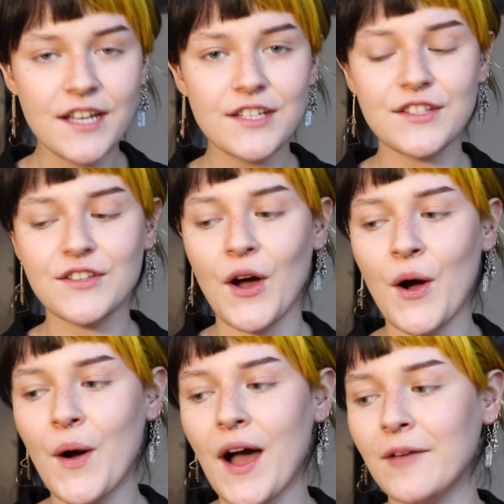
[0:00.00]

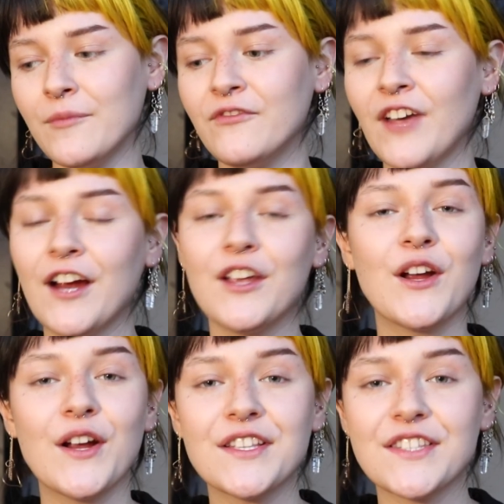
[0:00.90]
So I'm very
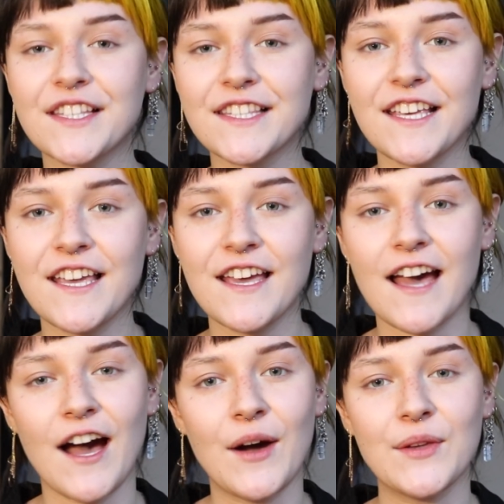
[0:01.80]
curious to see
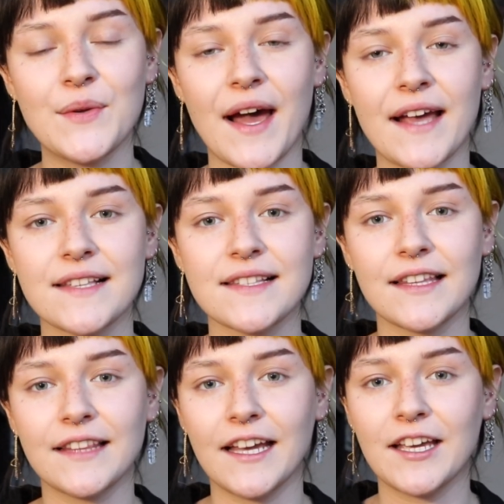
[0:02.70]
how you guys
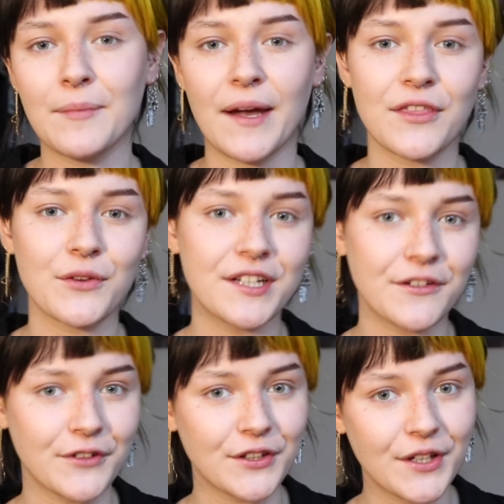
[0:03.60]
like my 3
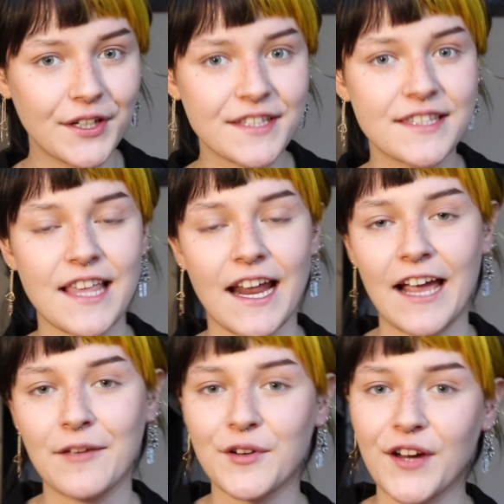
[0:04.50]
different looks that
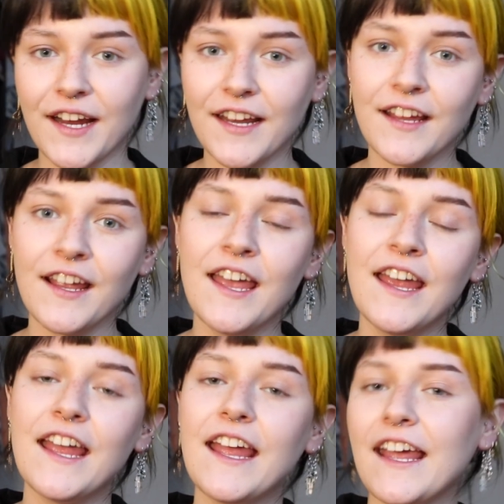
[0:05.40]
I'm creating.
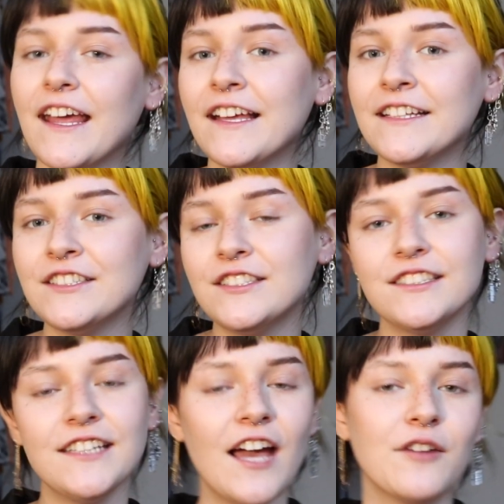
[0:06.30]
And
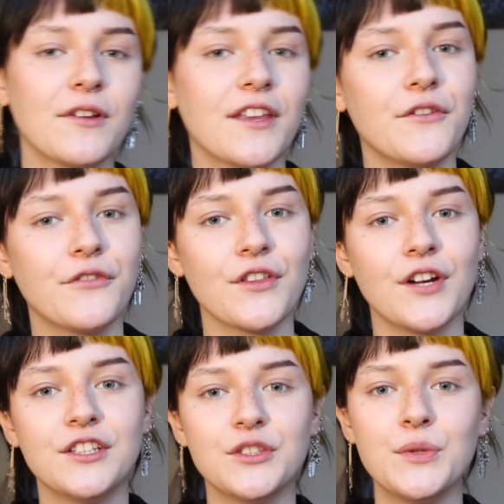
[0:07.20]
yeah, without further
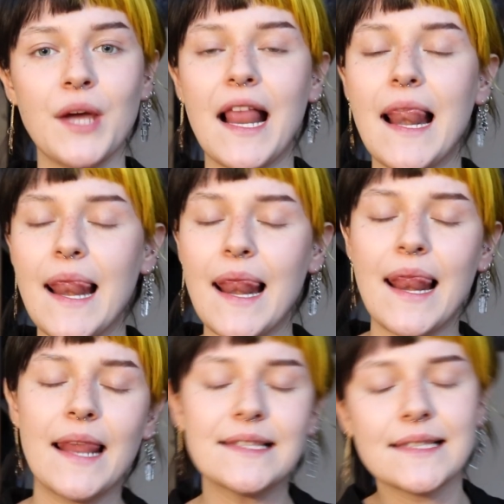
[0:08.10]
ado,
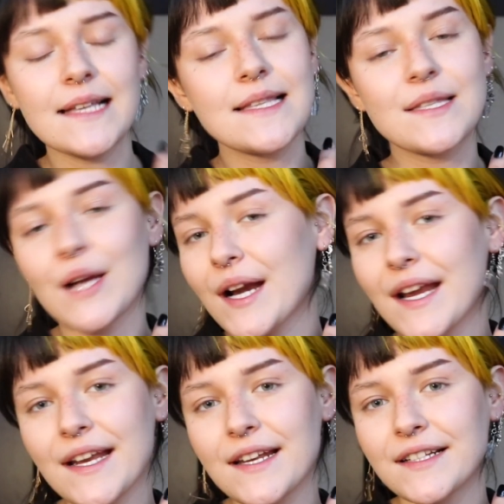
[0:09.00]
let's get started.